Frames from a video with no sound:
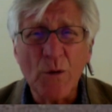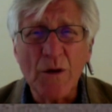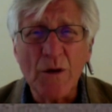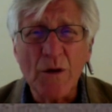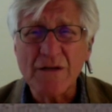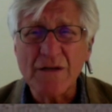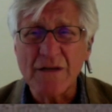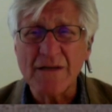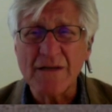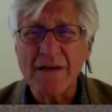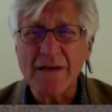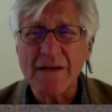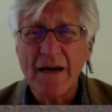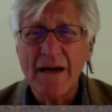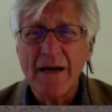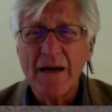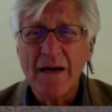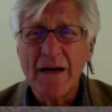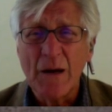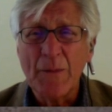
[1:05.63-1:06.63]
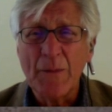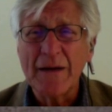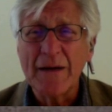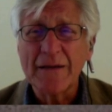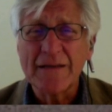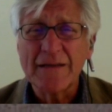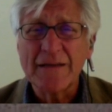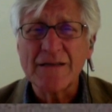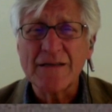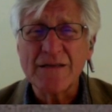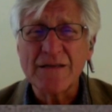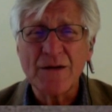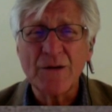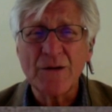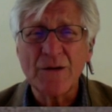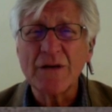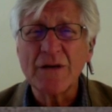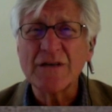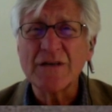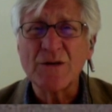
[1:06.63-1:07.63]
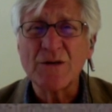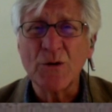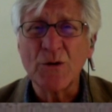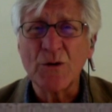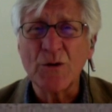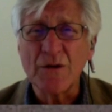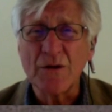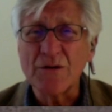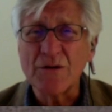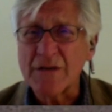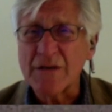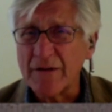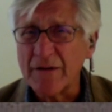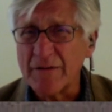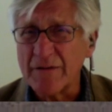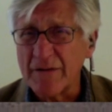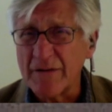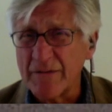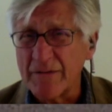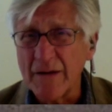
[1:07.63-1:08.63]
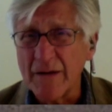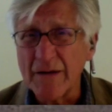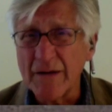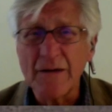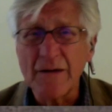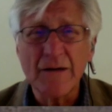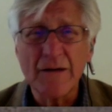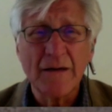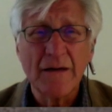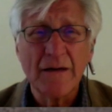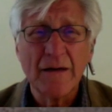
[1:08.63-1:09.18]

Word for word: questions about this serious nuclear safety failure.